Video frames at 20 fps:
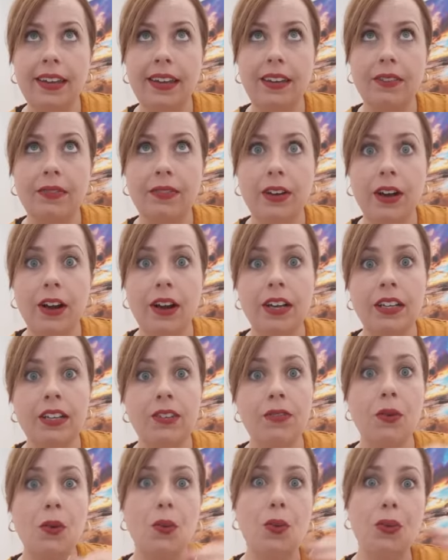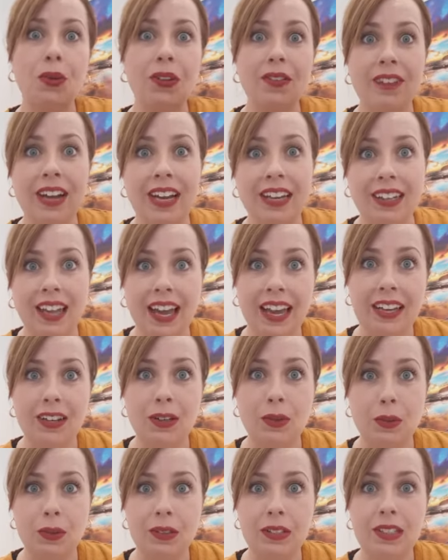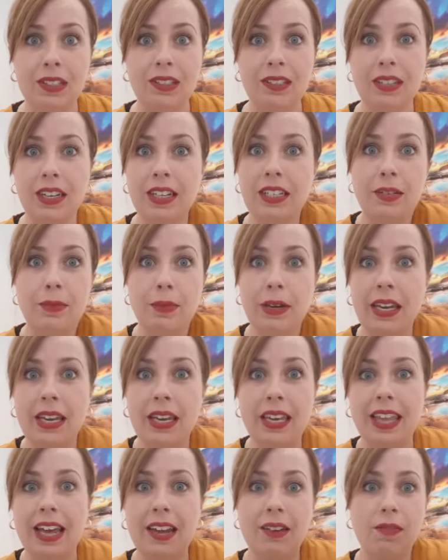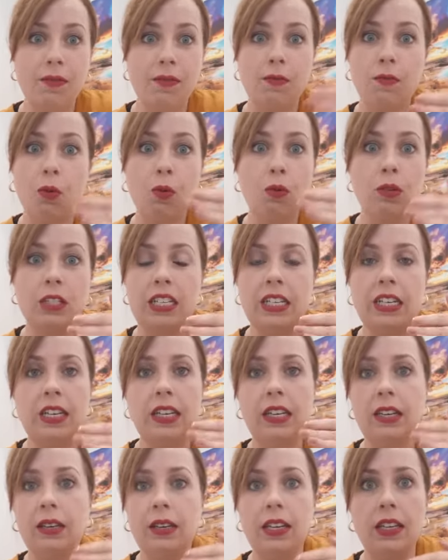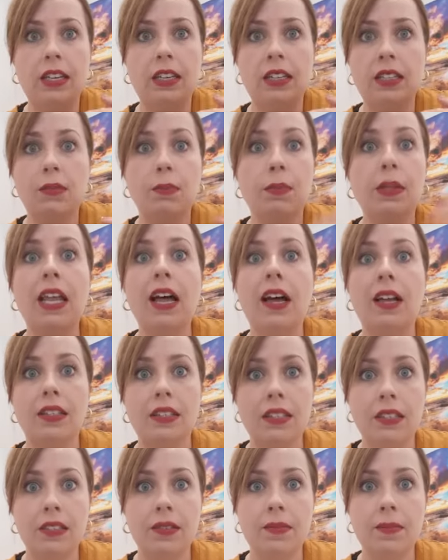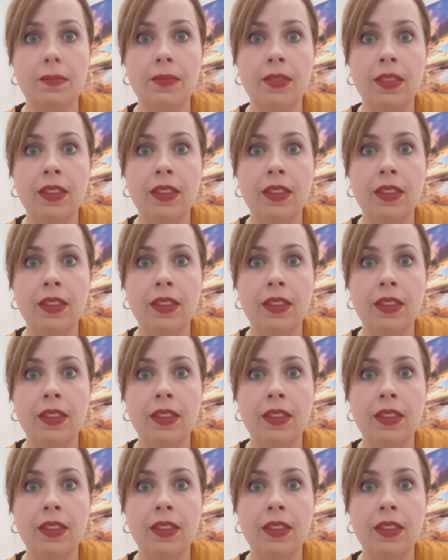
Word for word: if kind of all of our landlords tend to be in that 40 years plus.